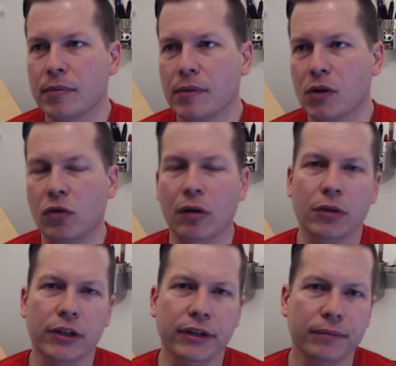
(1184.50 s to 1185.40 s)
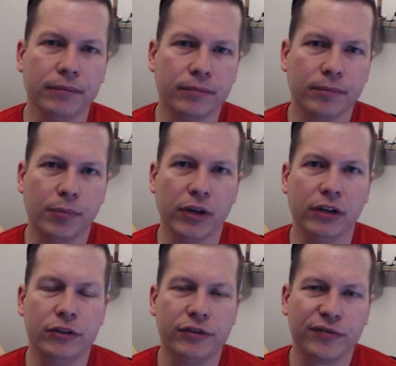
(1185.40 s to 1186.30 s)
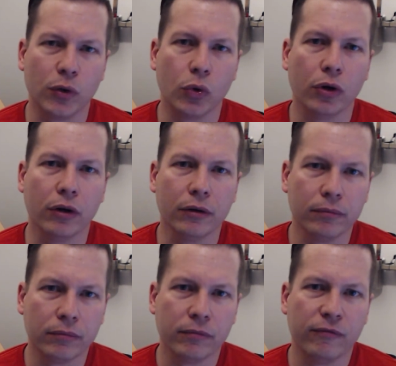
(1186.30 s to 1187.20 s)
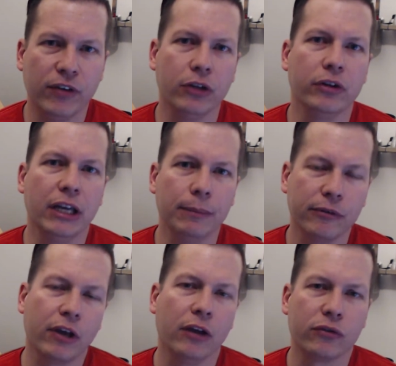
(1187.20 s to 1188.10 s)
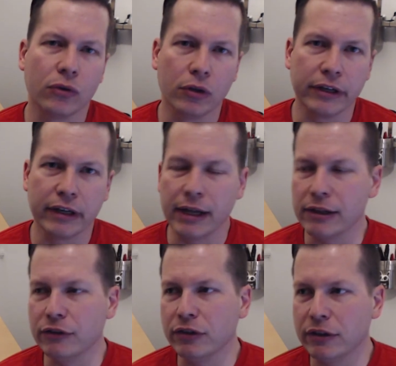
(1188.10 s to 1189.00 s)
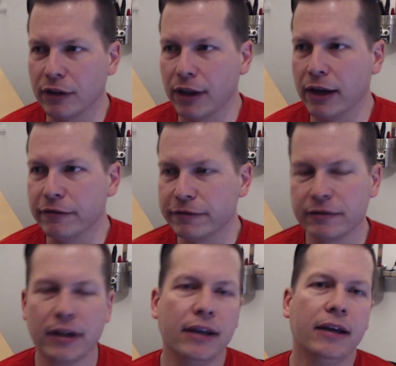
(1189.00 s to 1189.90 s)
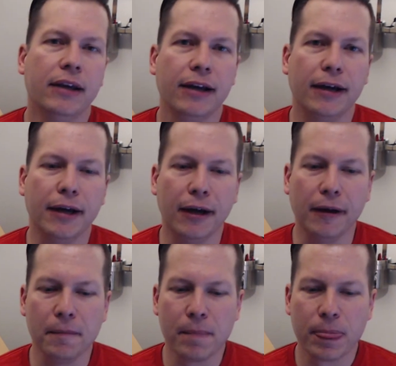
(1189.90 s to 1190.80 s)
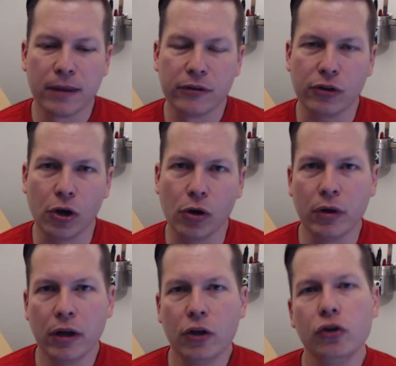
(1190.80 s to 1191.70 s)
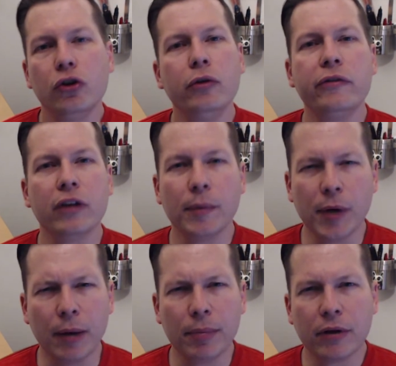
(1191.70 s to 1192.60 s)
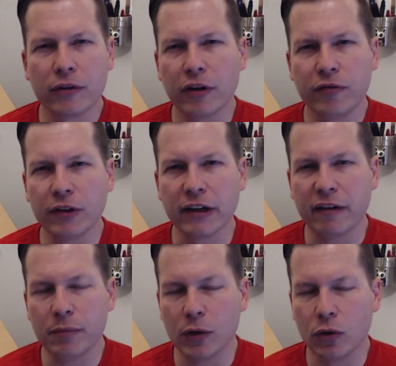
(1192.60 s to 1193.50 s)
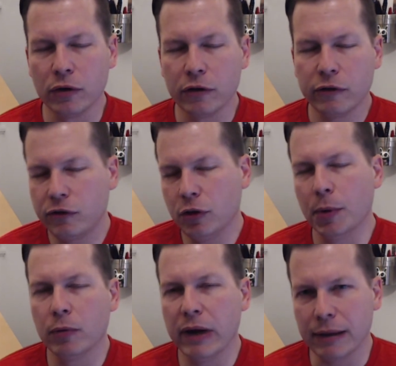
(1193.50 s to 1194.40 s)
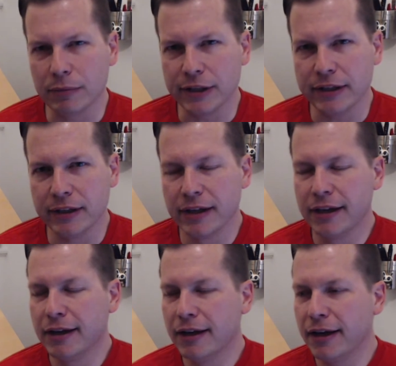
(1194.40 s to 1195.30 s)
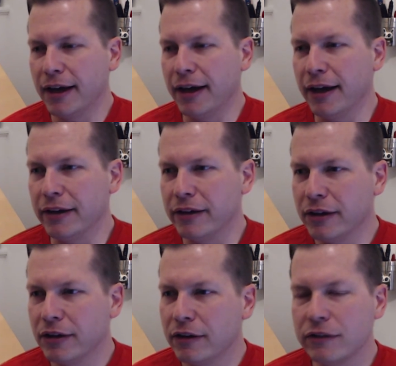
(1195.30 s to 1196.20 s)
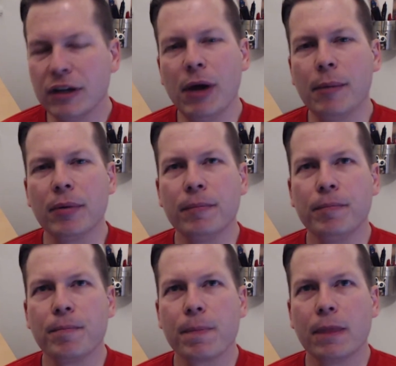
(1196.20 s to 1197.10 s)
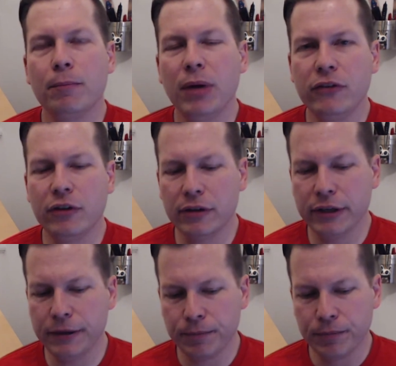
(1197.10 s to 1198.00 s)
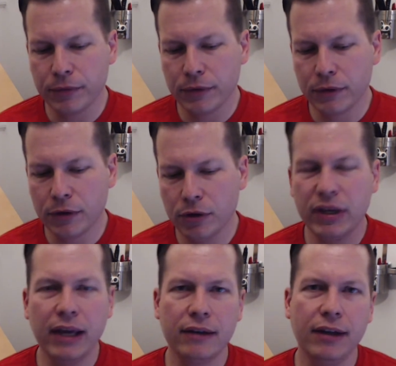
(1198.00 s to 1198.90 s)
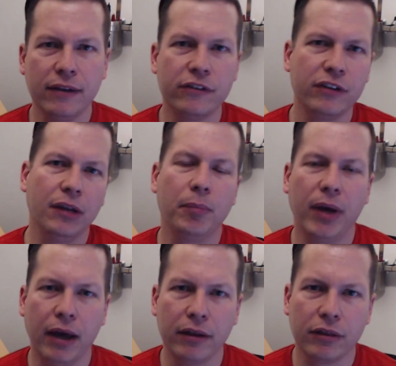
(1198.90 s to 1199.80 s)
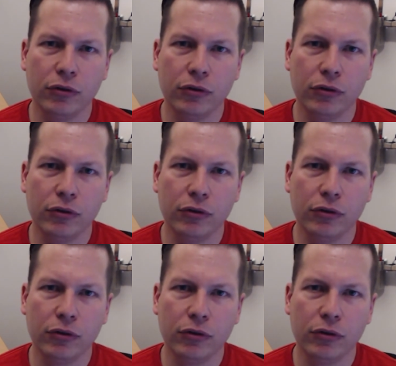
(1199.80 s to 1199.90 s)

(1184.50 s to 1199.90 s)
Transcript: crumbling bridge floor video game side-scrolling analogy to life. So to sum up, because I feel like I've been super rambly, To sum up, basically, you can't take the same path. You